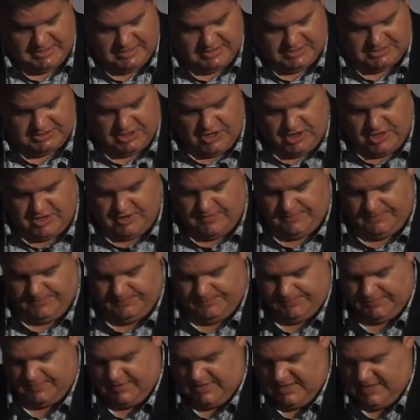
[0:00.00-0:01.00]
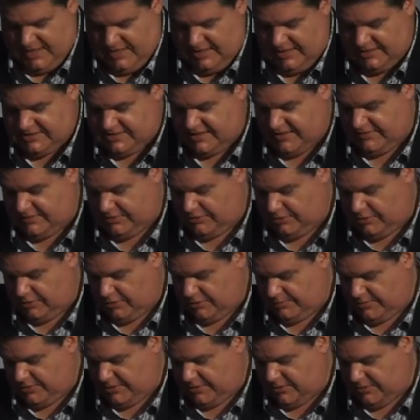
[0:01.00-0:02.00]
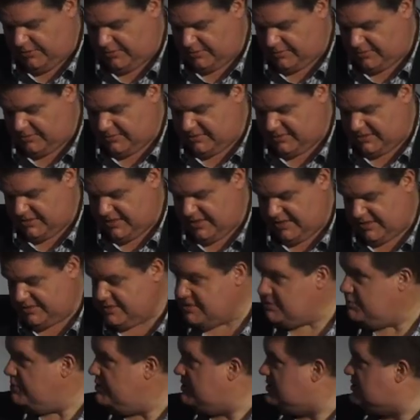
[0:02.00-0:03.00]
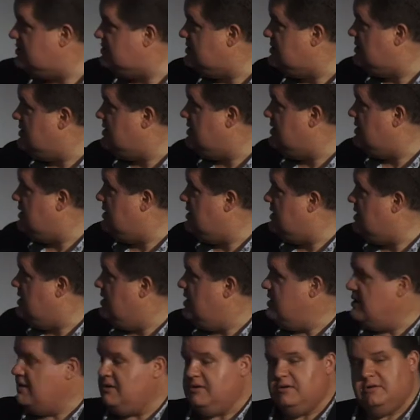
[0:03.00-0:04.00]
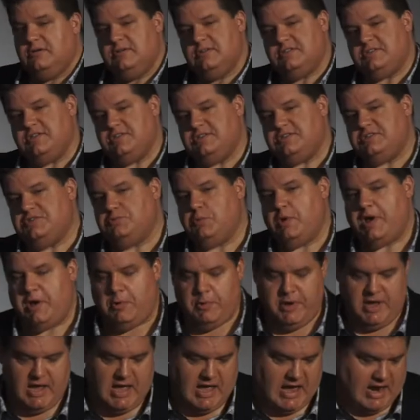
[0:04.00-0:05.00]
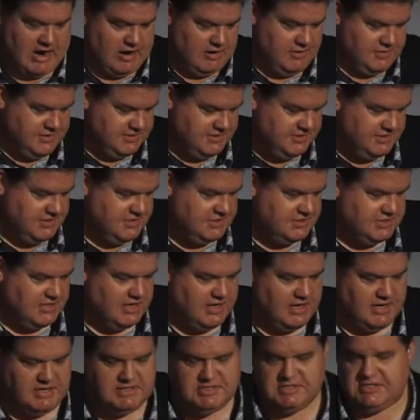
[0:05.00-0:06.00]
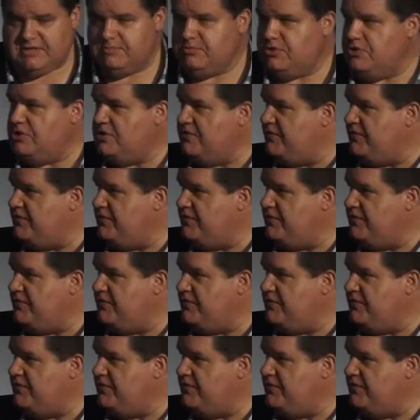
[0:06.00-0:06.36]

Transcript: So, let's have a little bit of a look and see how this works. So this is where we are, and this is some new